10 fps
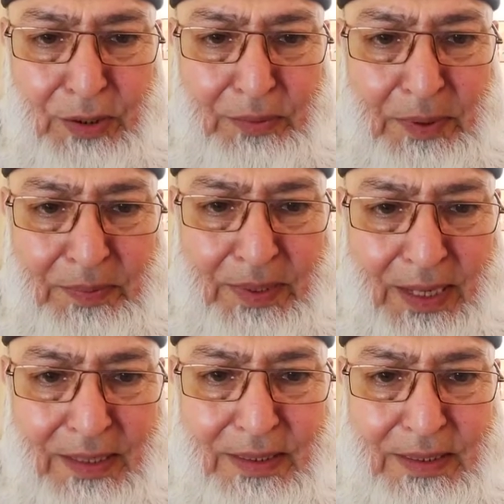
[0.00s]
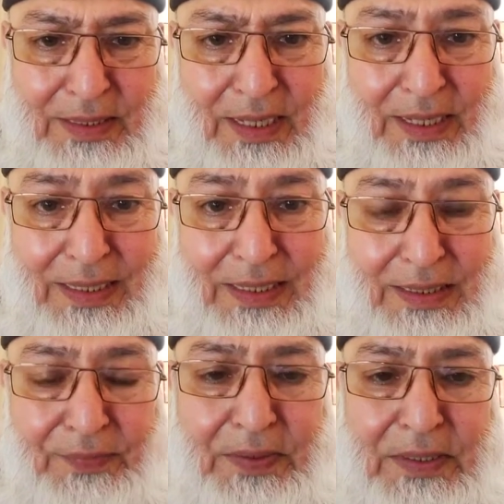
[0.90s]
you people understand the
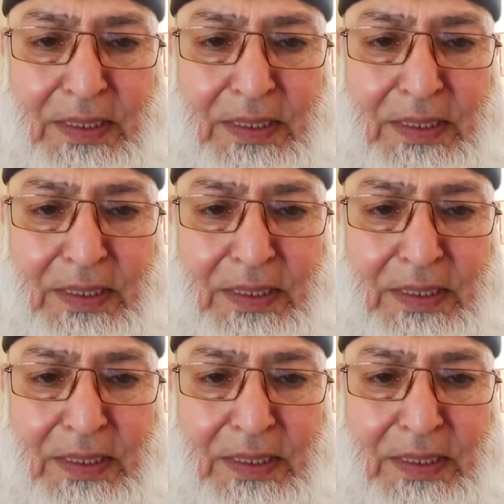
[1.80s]
difference.